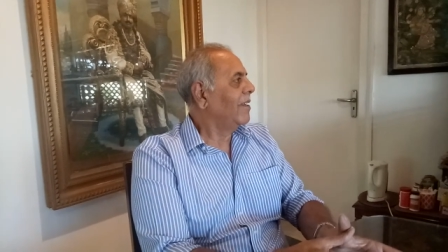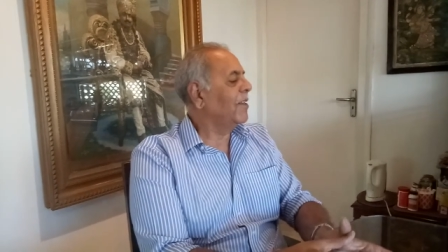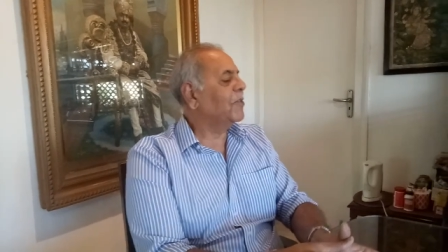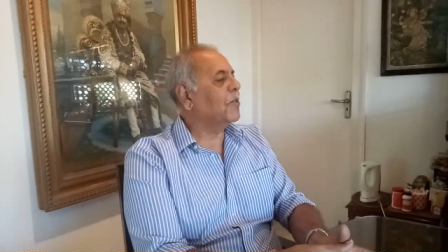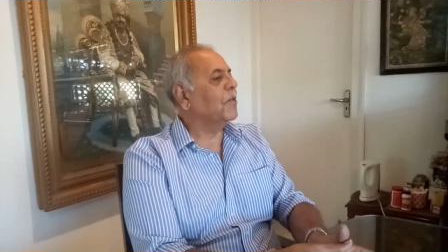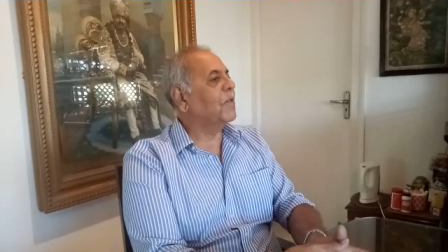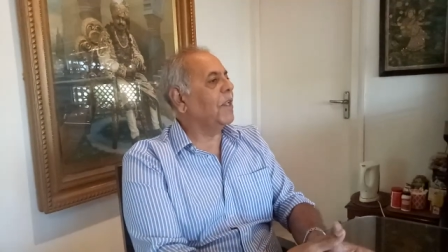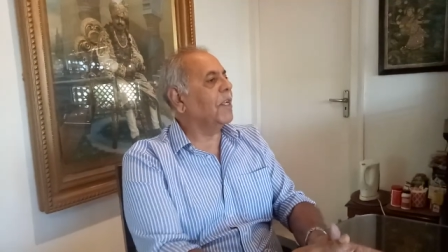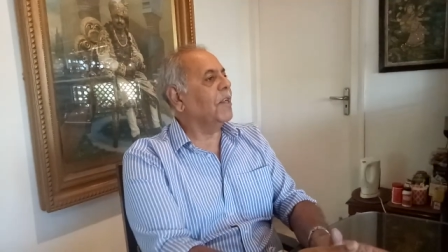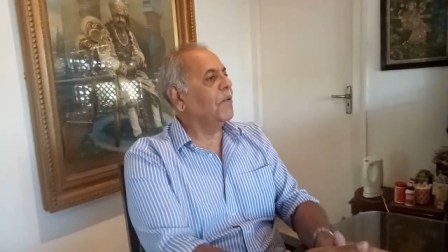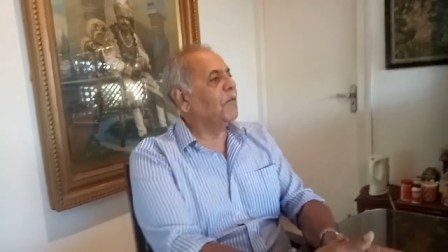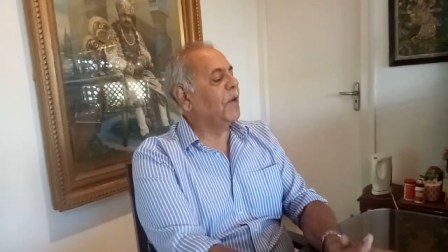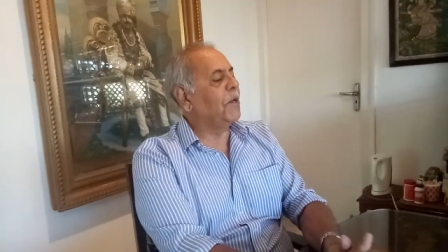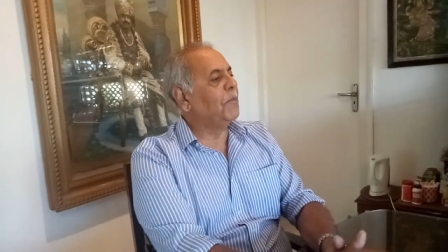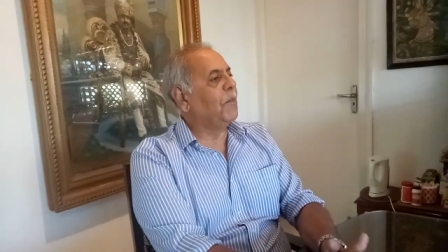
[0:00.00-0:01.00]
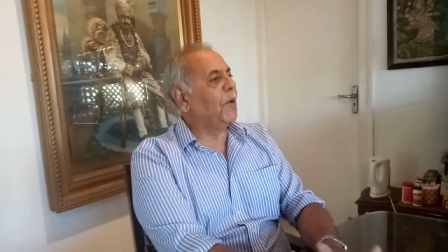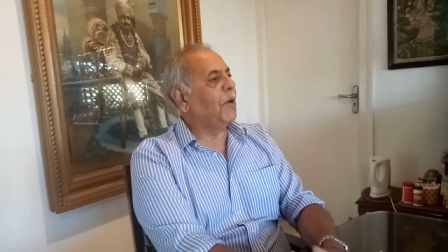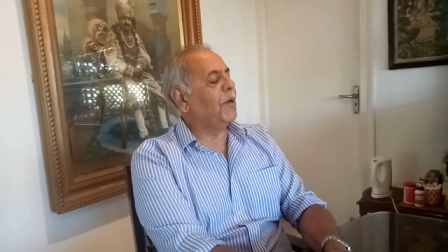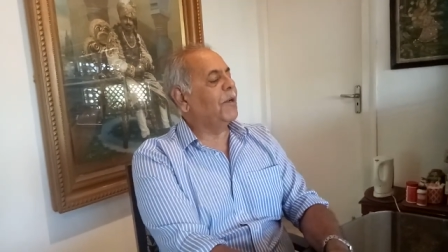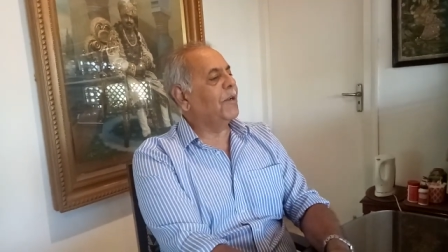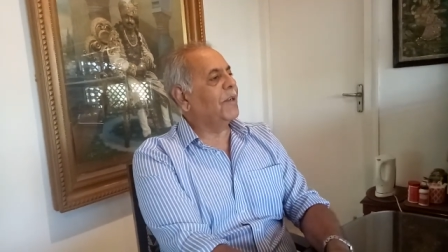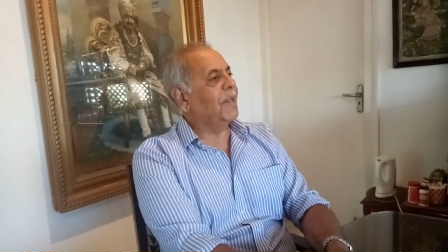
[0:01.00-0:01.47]
He should have taken one
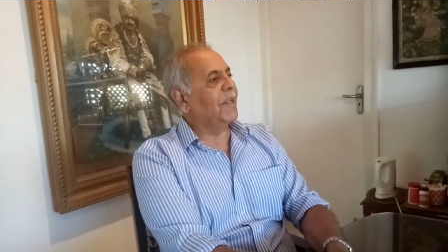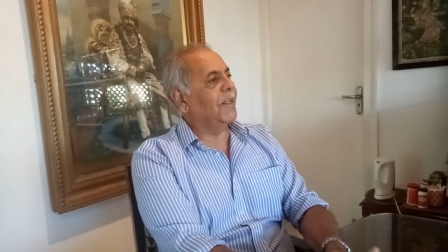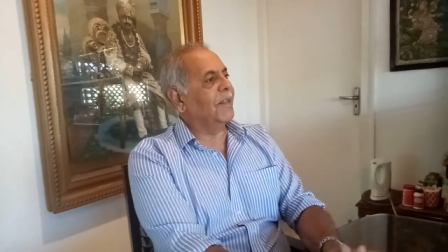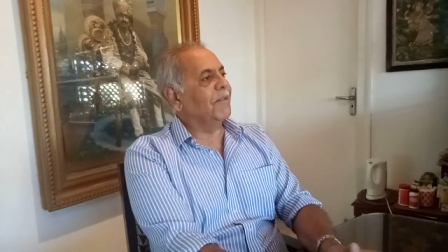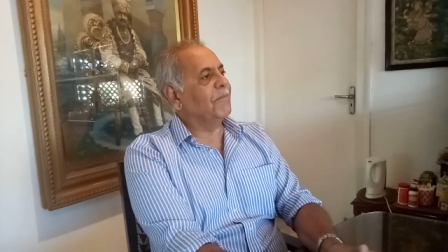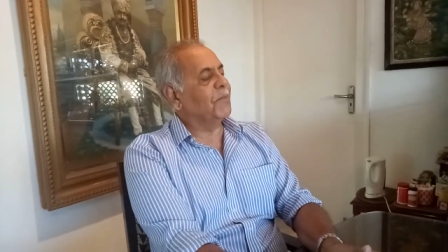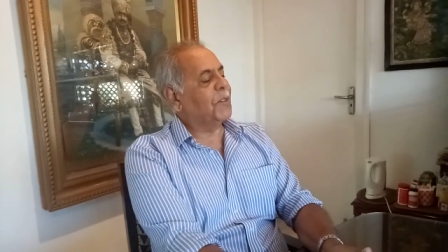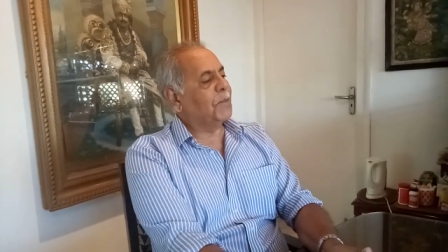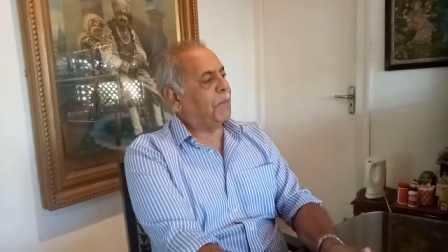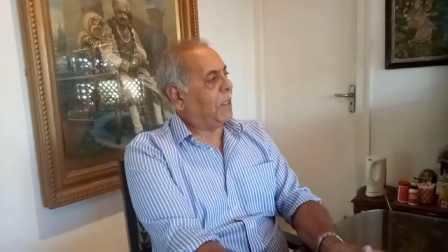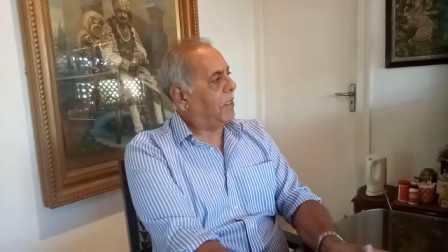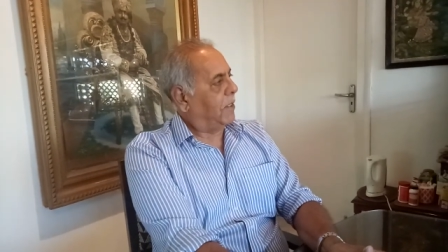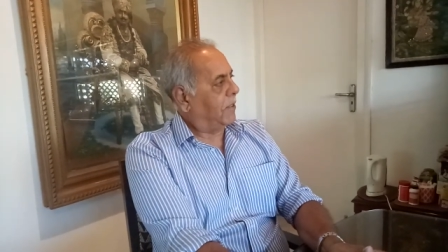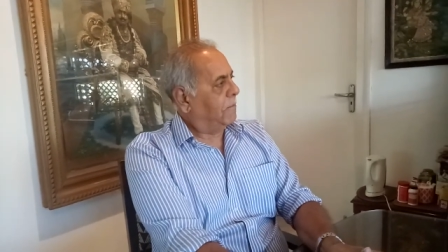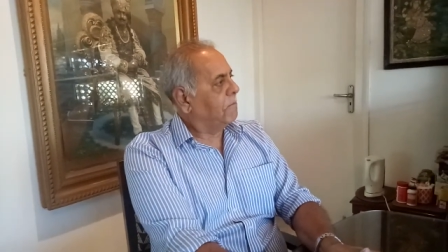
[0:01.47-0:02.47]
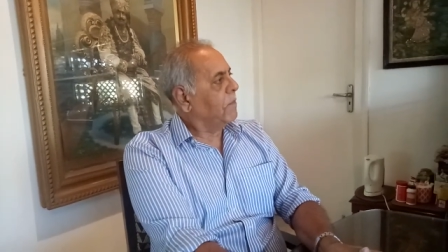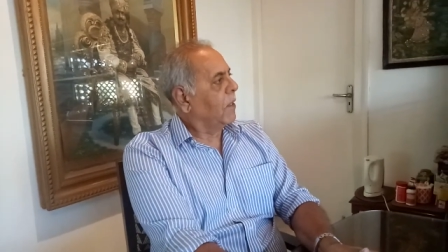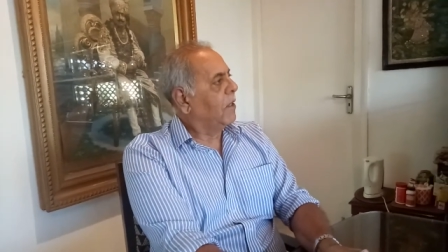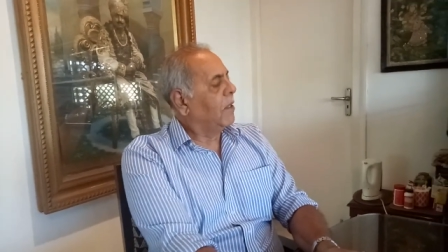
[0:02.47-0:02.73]
more um, spinner.